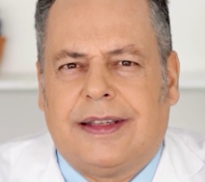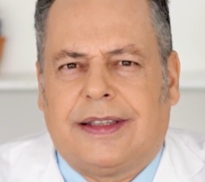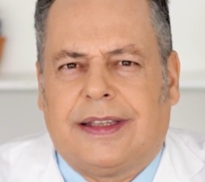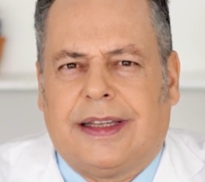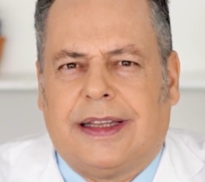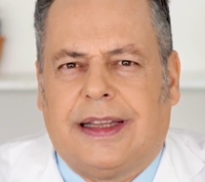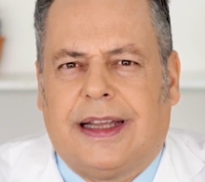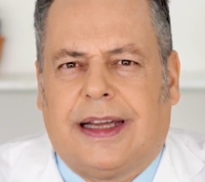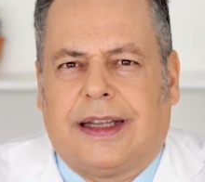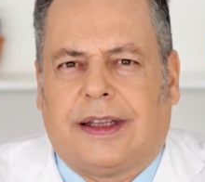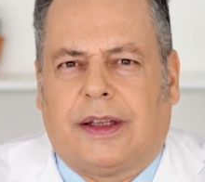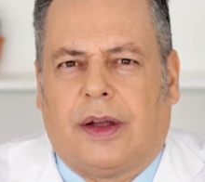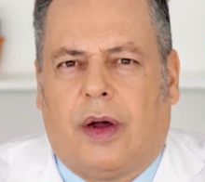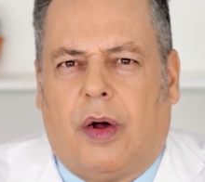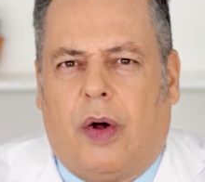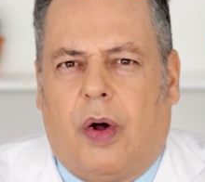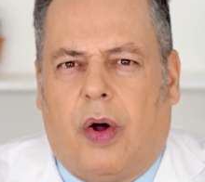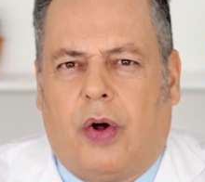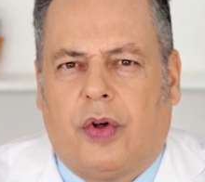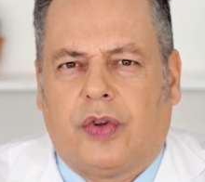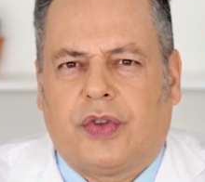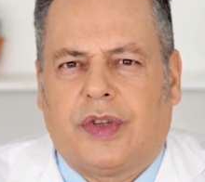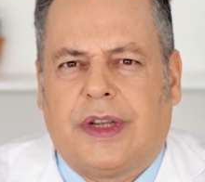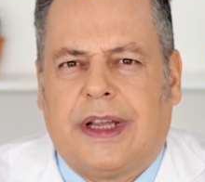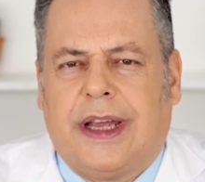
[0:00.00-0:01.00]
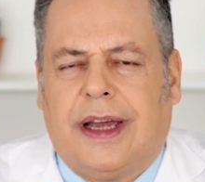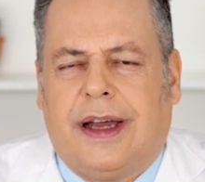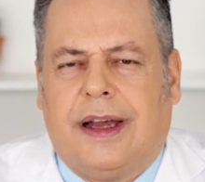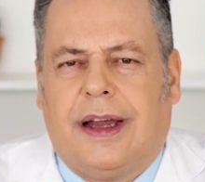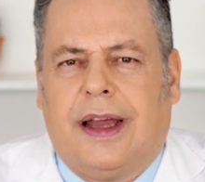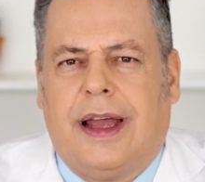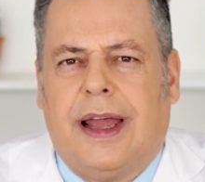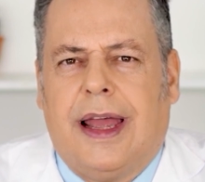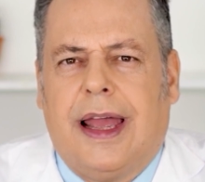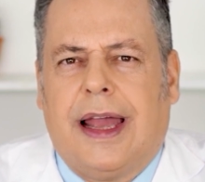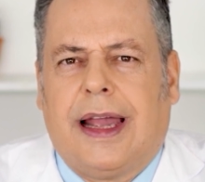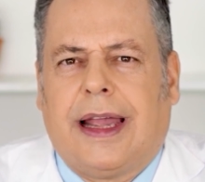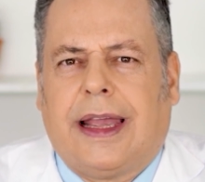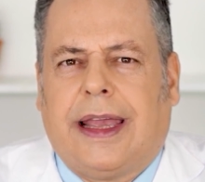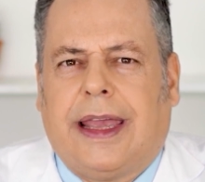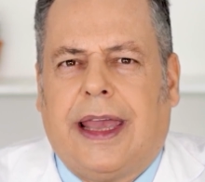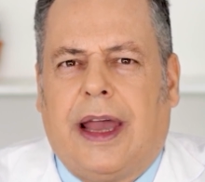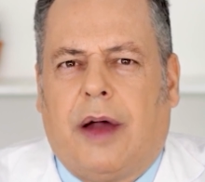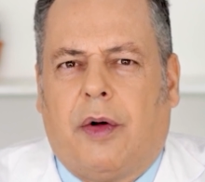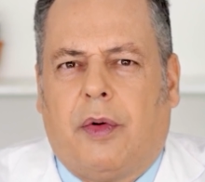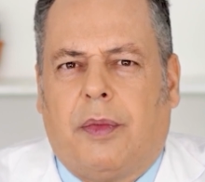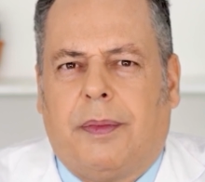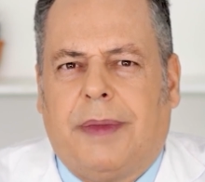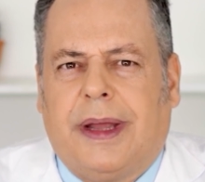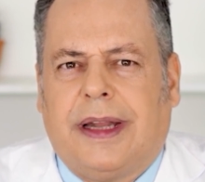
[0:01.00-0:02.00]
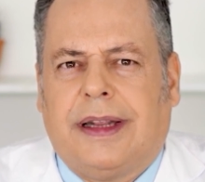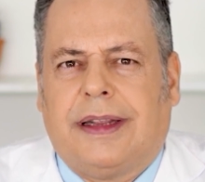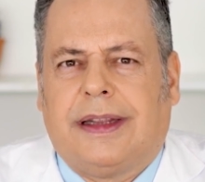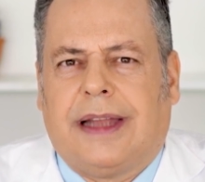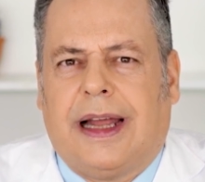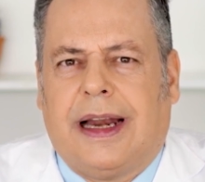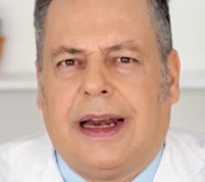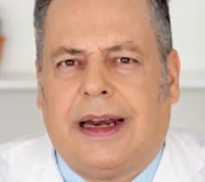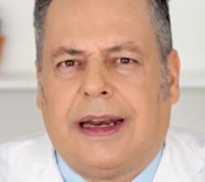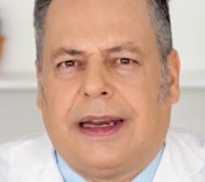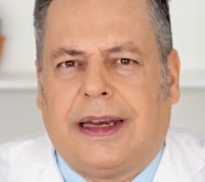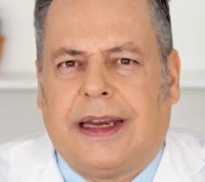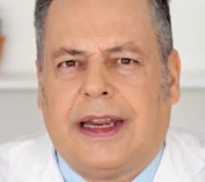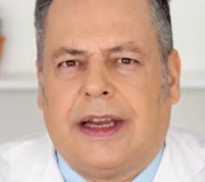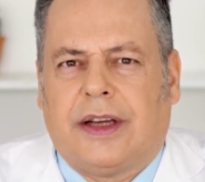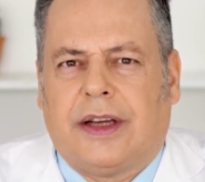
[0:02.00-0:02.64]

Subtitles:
with several ebooks also free of charge.